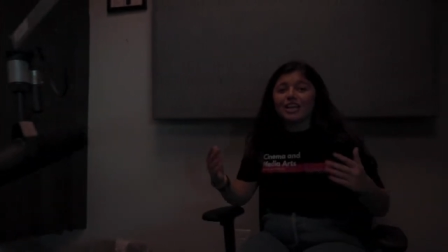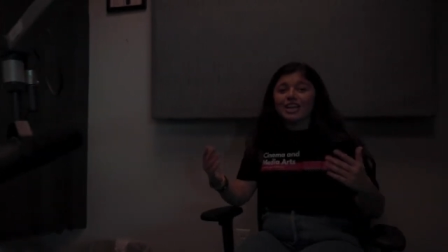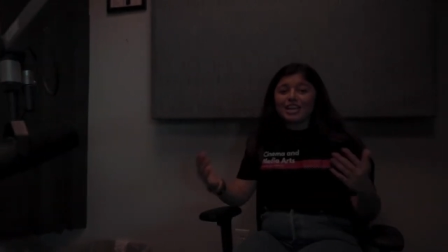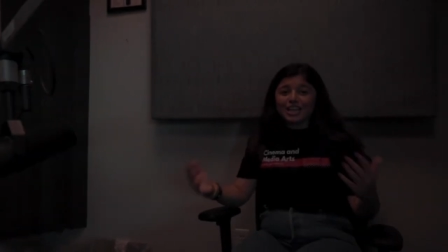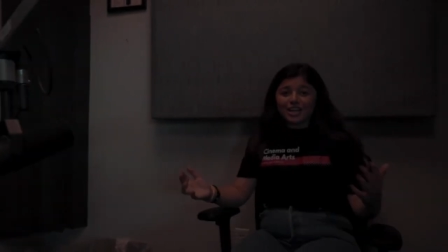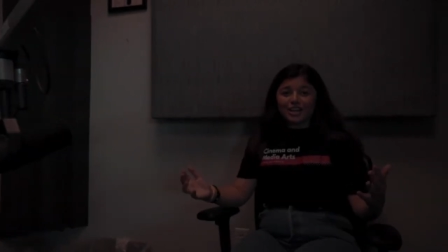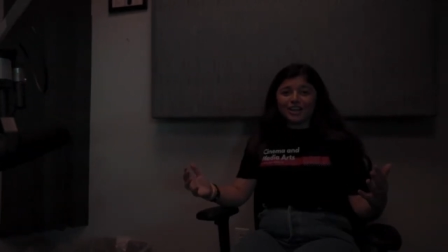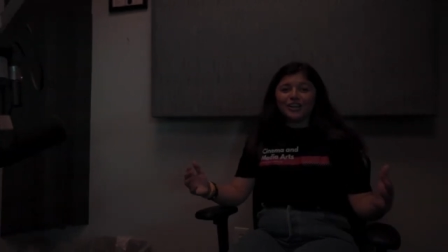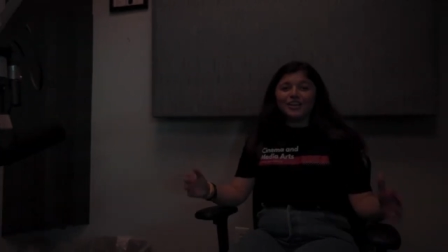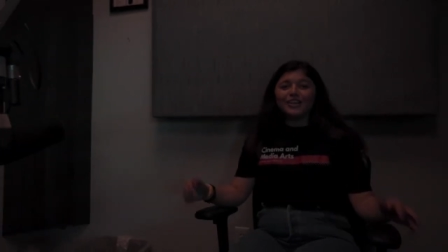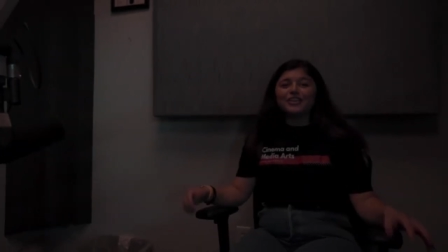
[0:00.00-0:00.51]

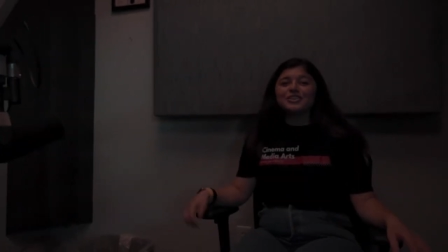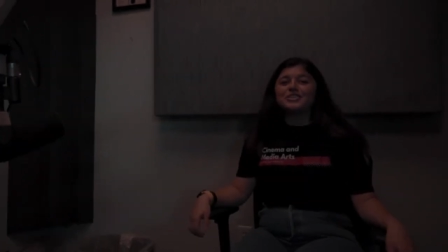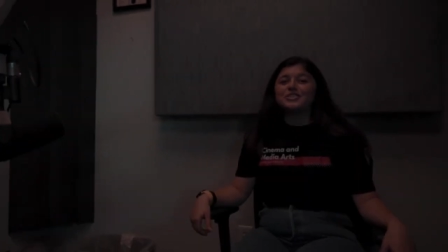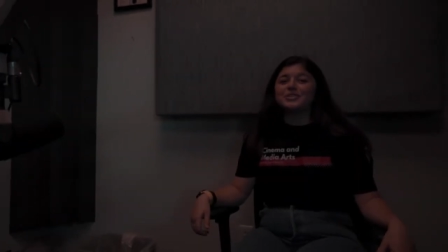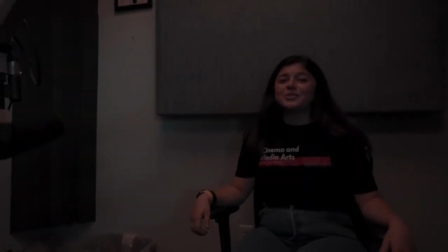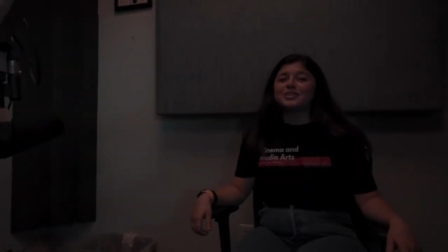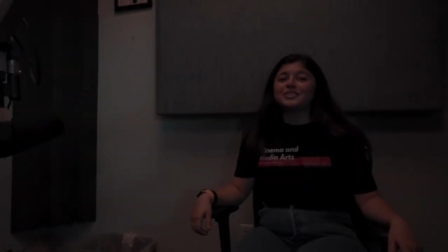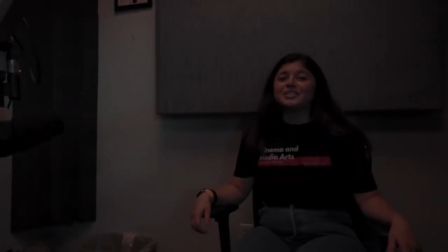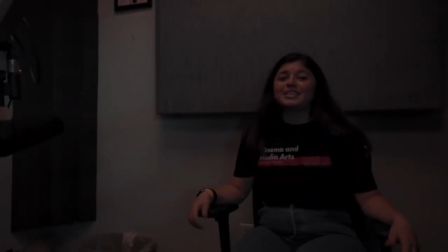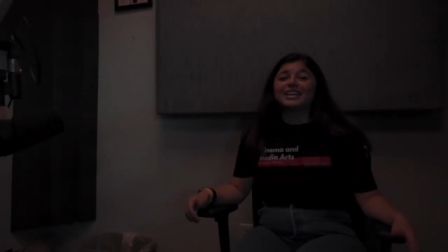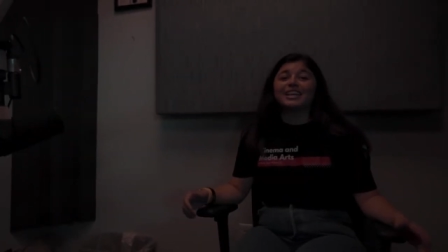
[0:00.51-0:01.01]
Here,
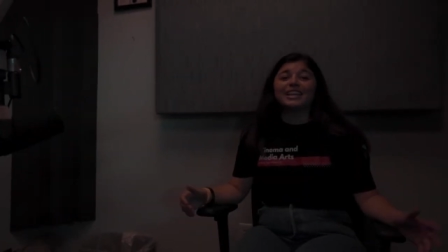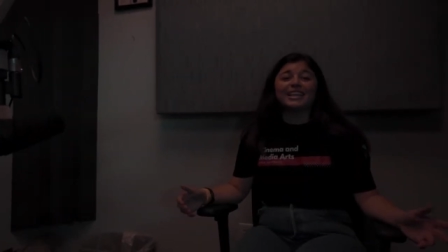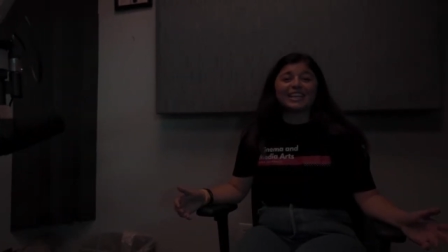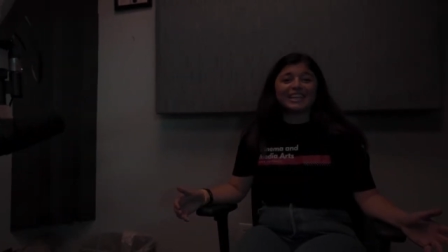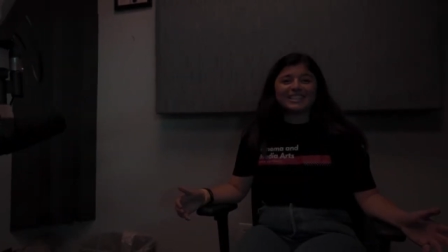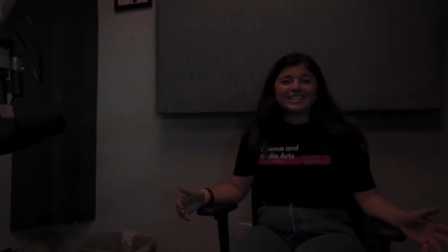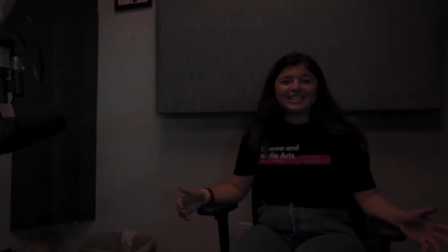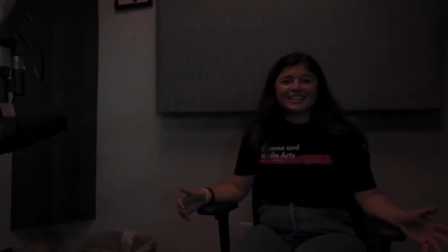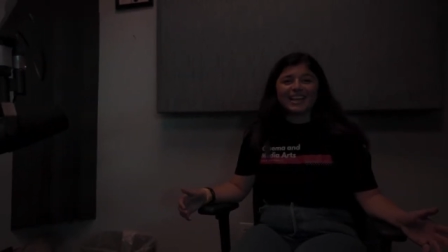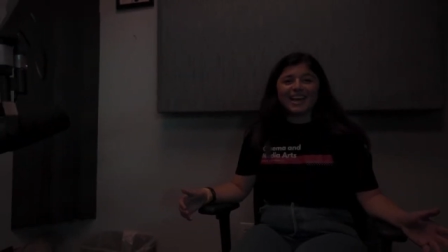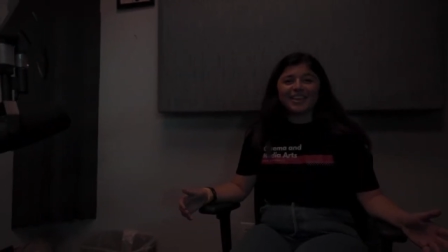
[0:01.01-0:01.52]
students can get
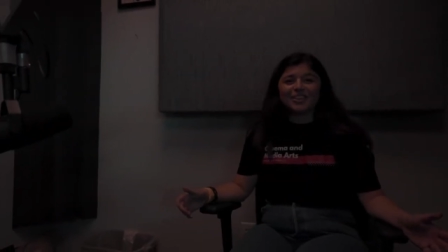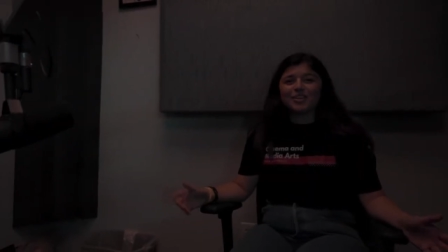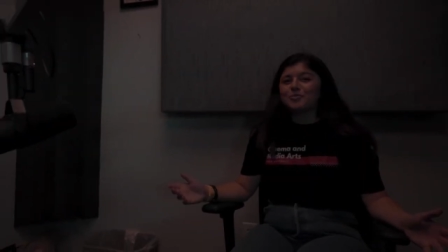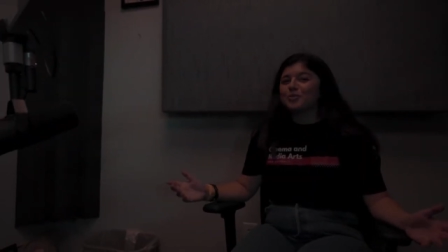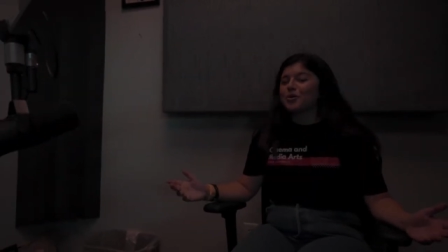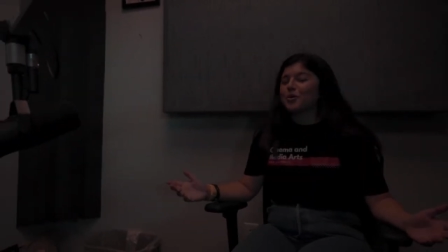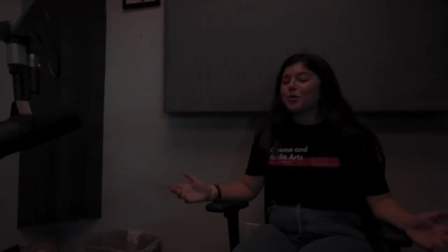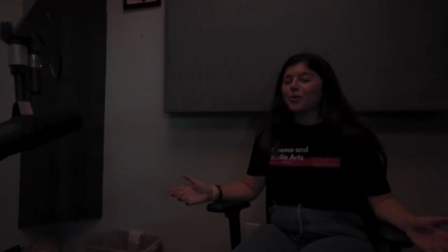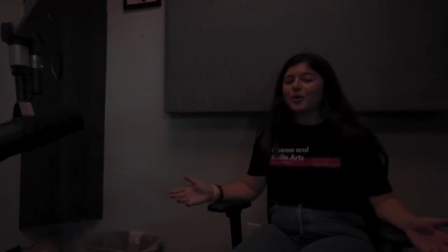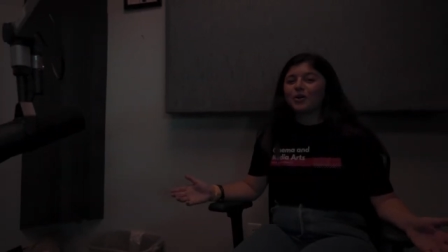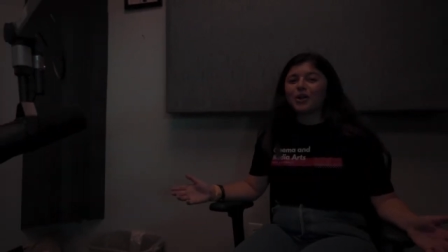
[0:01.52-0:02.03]
together,
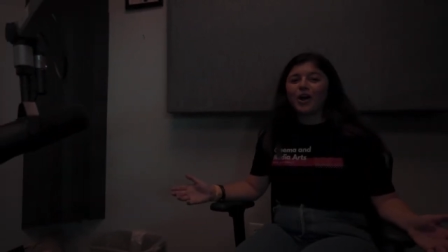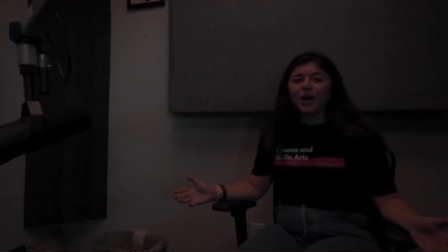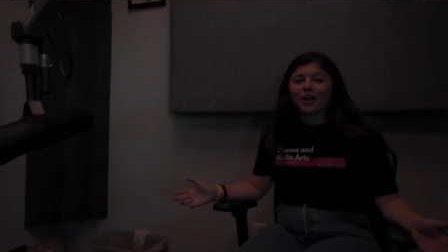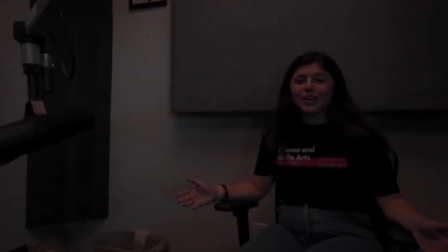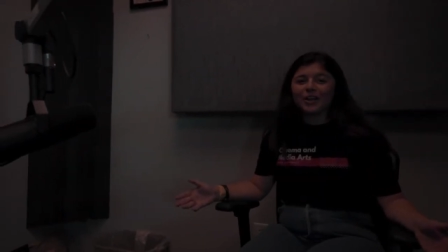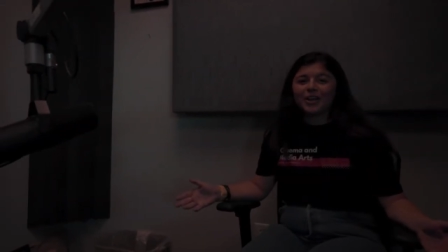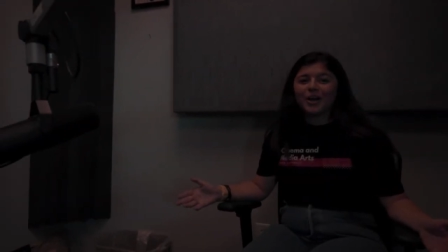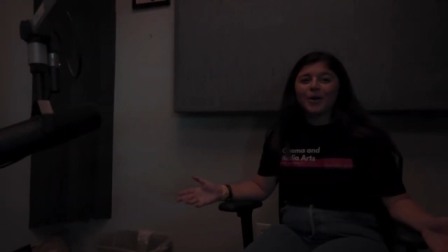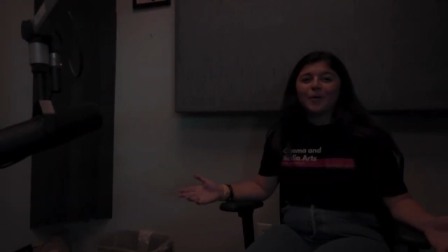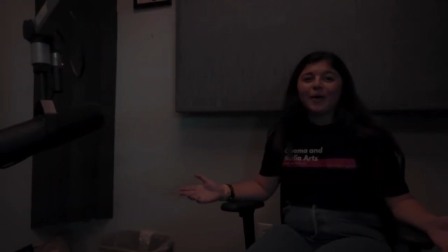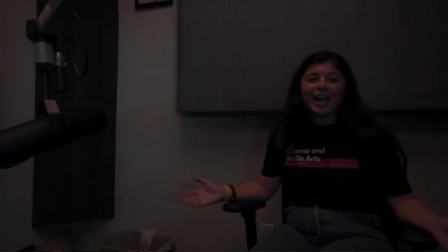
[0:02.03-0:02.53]
record
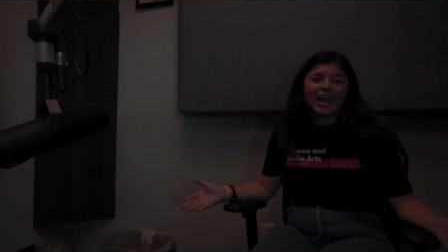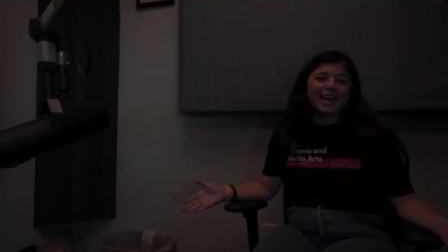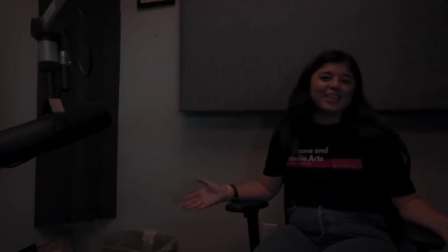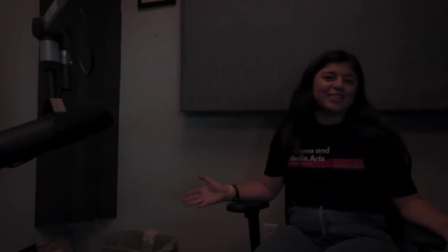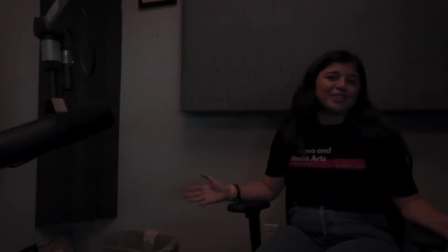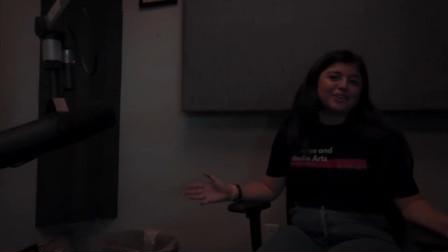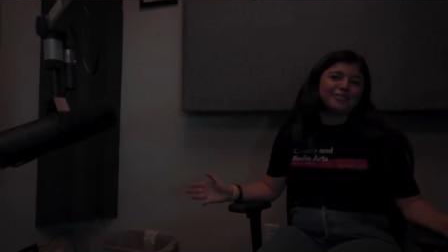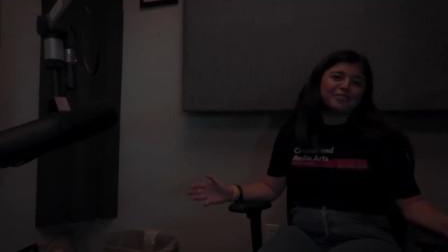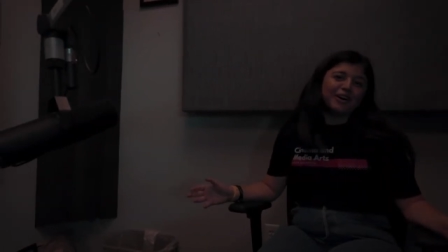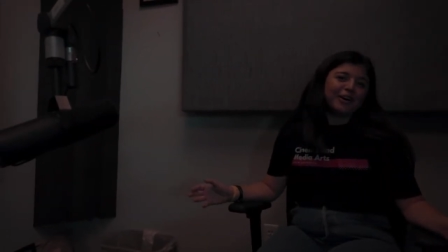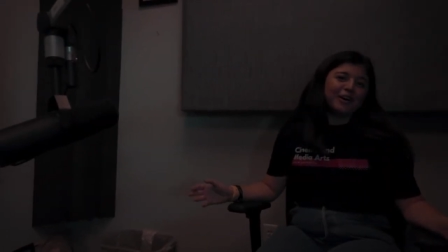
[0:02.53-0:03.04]
audio and
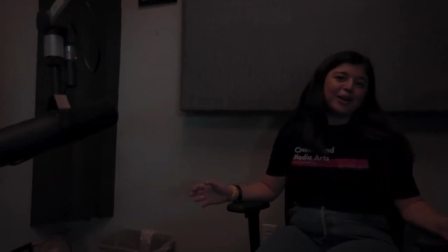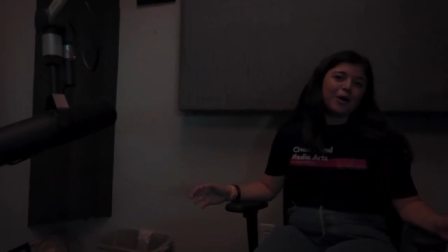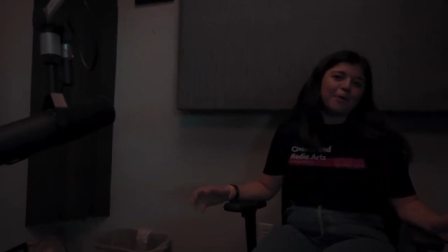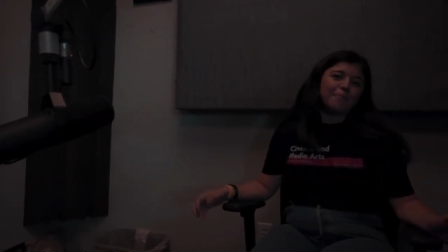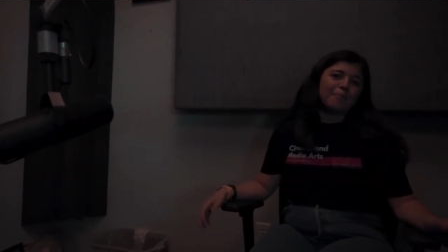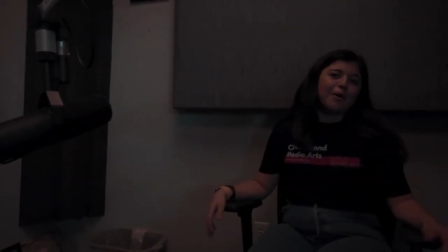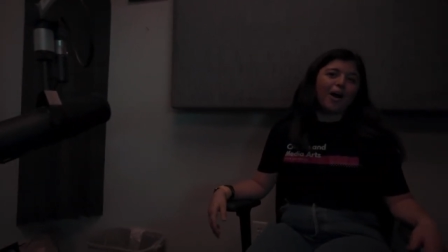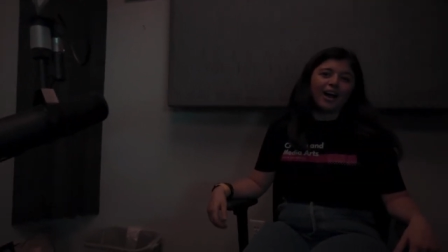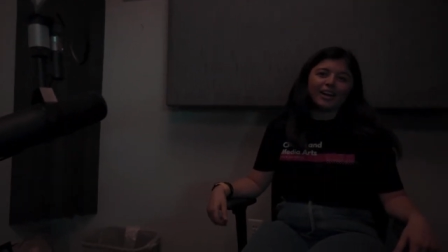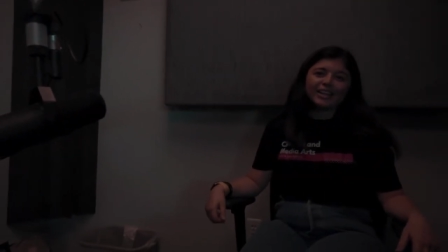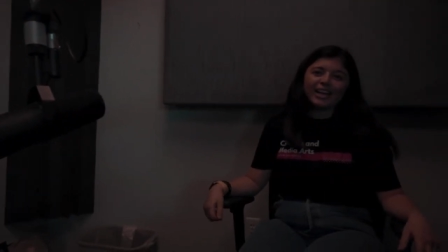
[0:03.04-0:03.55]
their very own
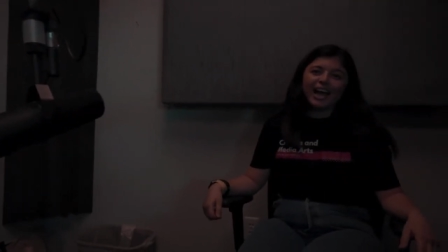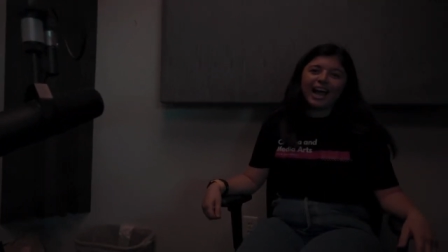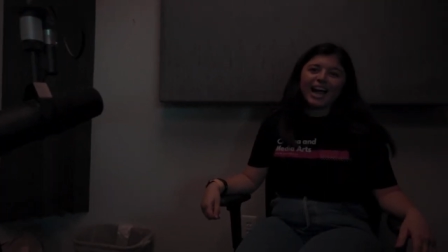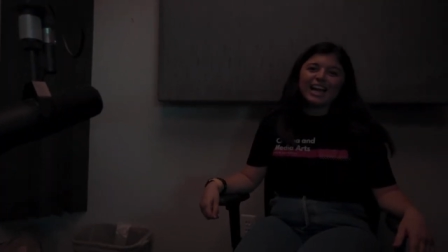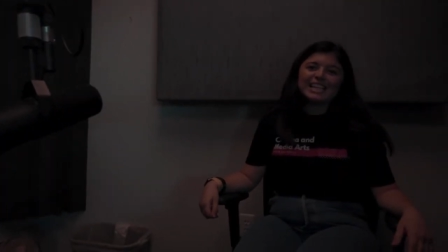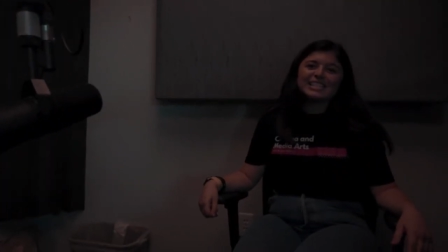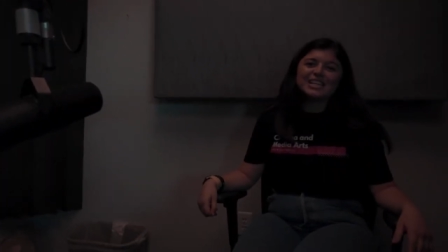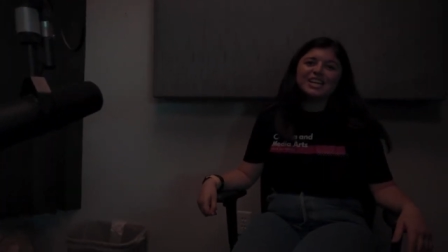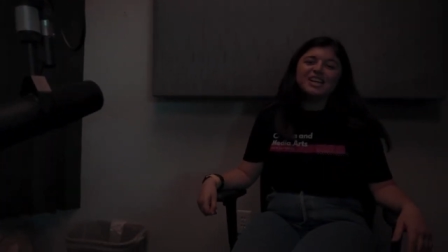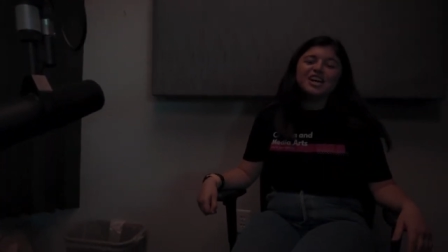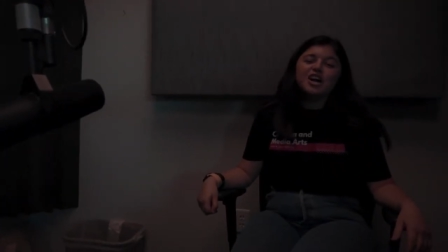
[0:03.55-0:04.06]

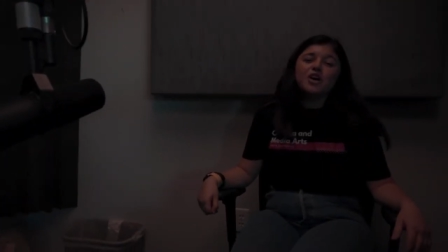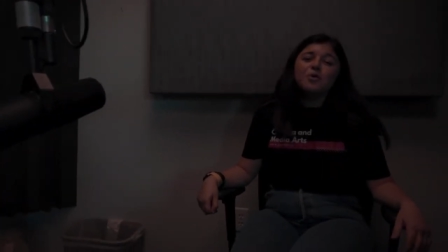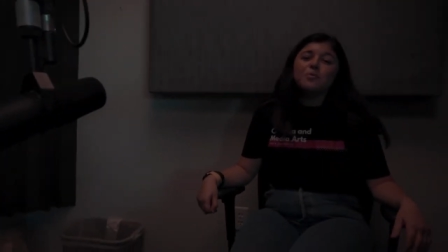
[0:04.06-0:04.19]
podcast.